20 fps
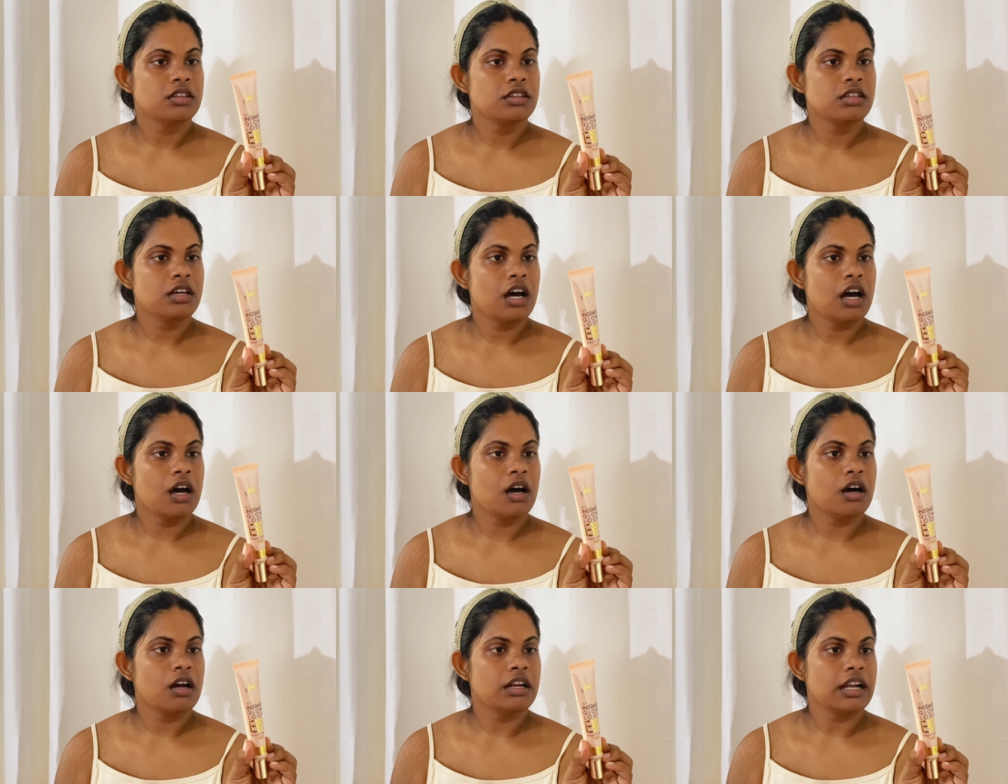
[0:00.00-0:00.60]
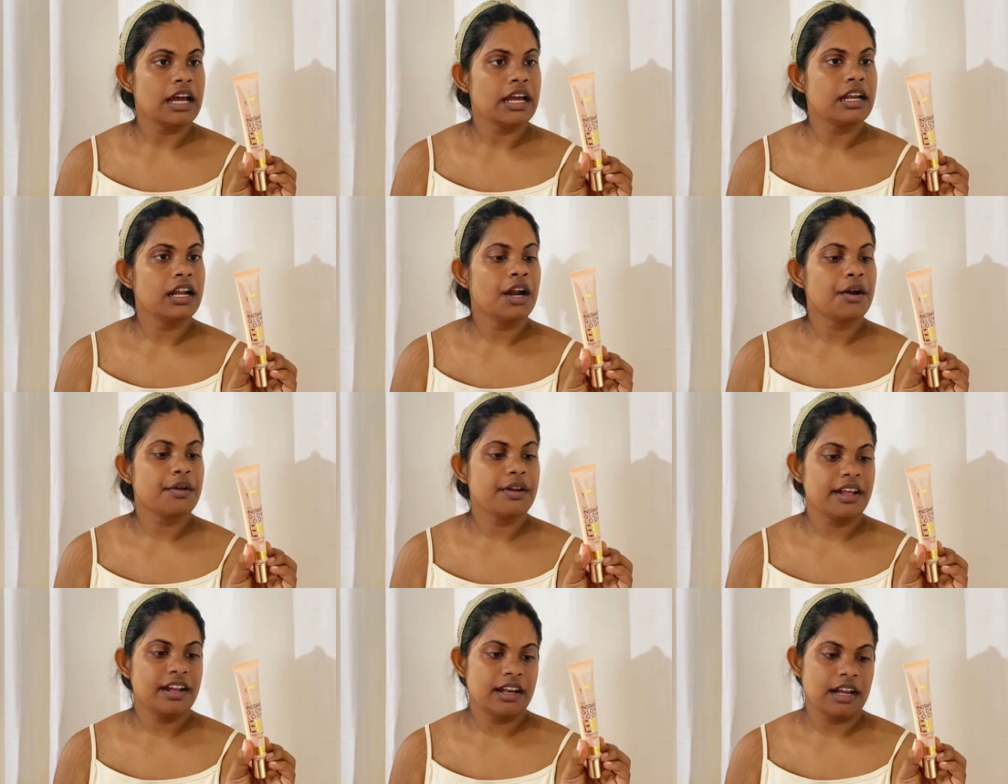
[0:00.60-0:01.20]

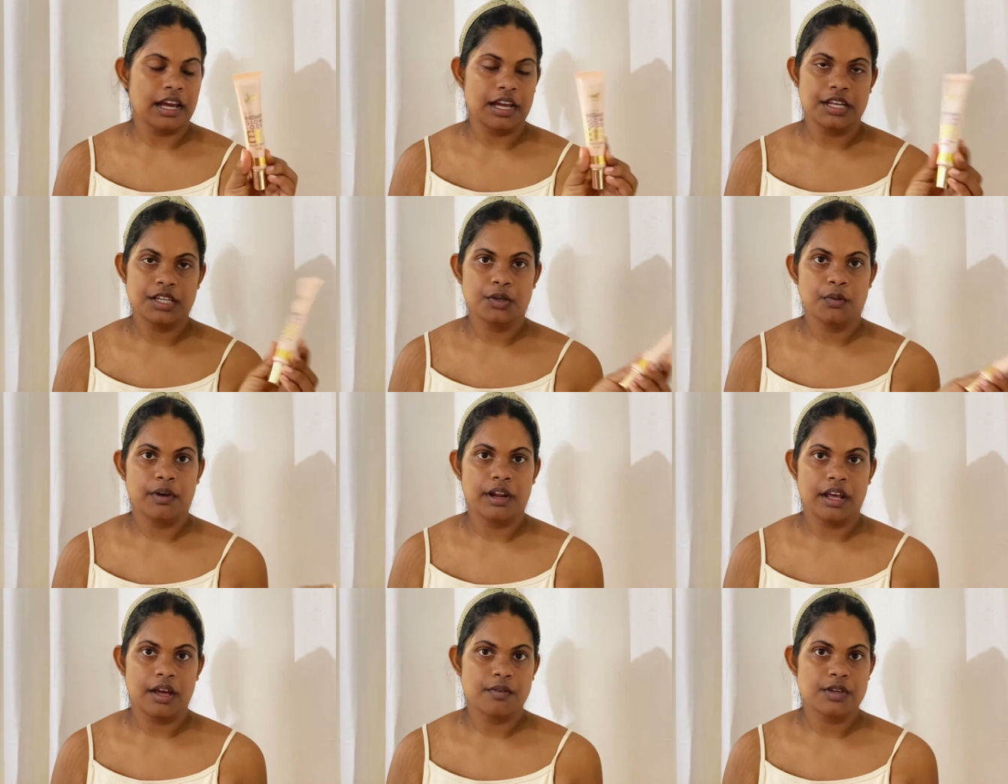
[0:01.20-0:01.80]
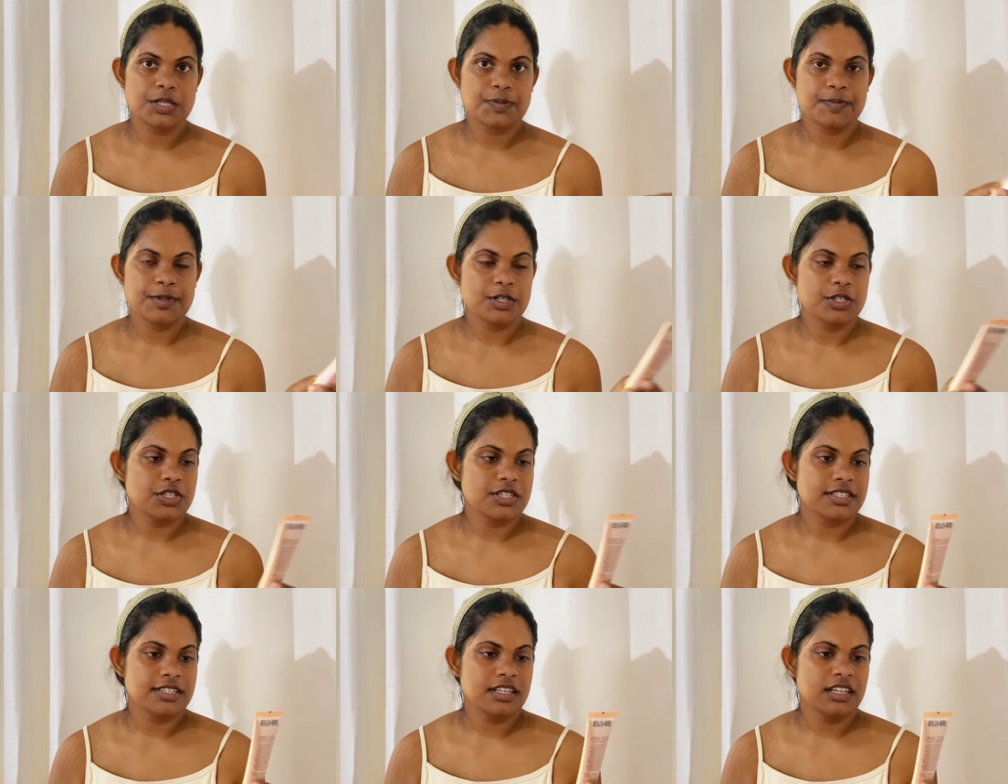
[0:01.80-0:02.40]
990 when I was
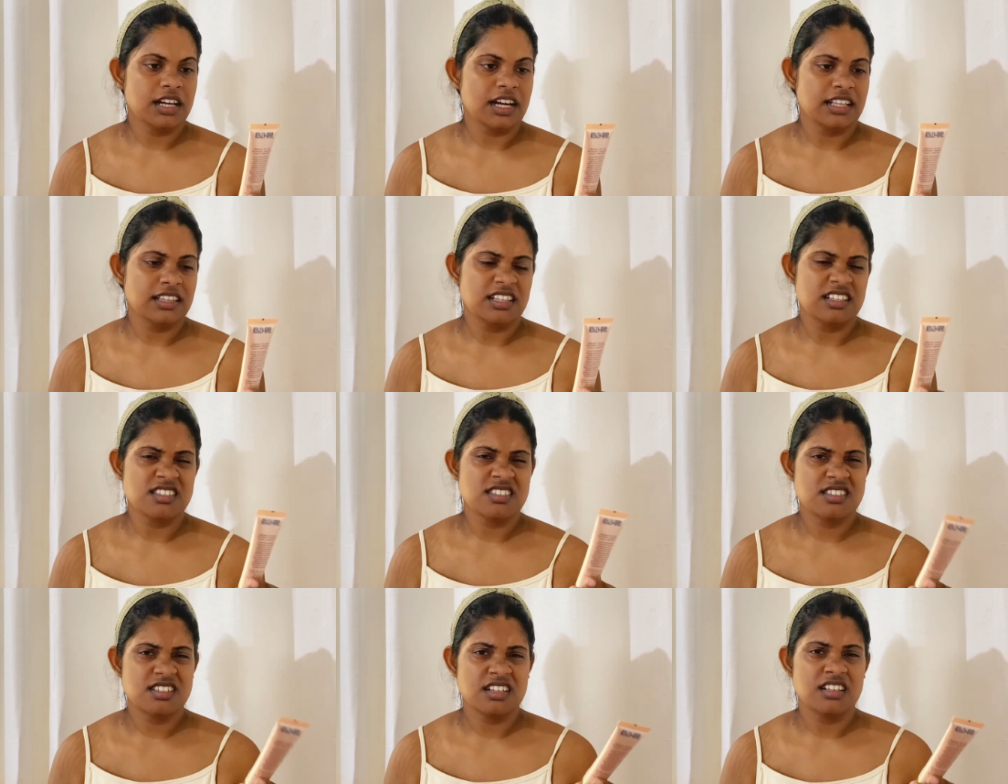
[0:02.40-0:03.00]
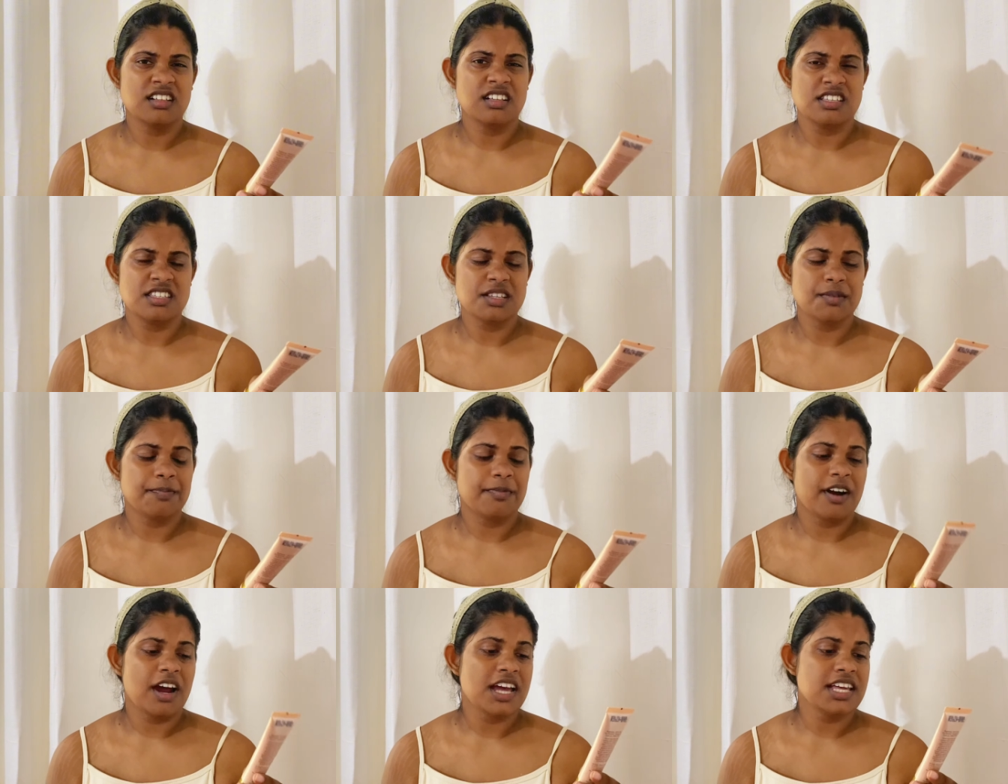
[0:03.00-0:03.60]
purchasing. I think still it's the
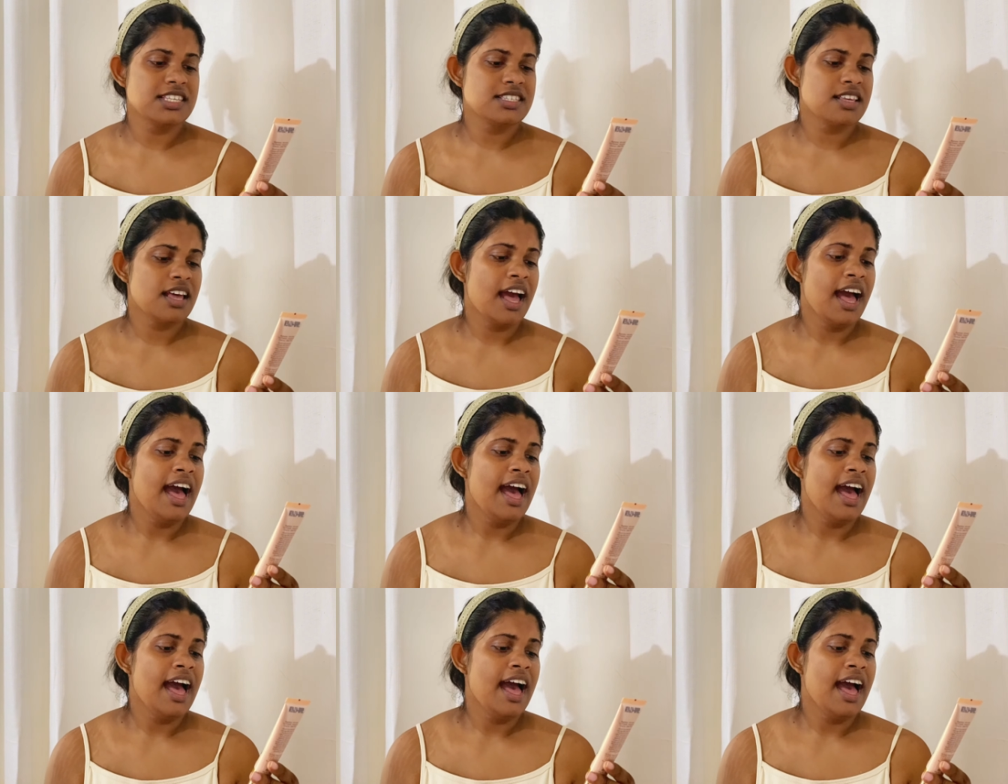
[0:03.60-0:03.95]
price.